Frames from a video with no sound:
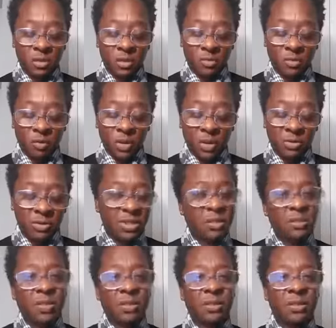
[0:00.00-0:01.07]
But we don't seem
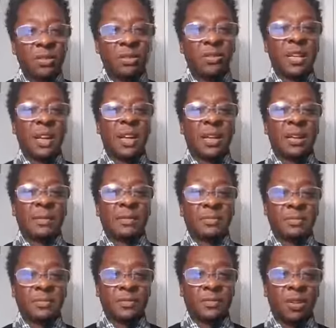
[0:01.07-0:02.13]
to know that
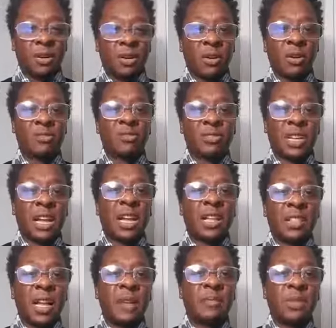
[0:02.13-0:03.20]
or understand
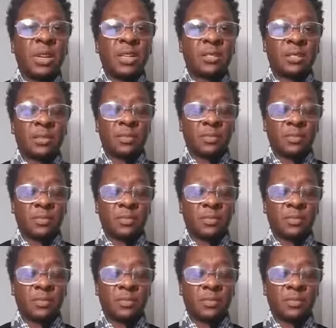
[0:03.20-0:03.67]
that piece.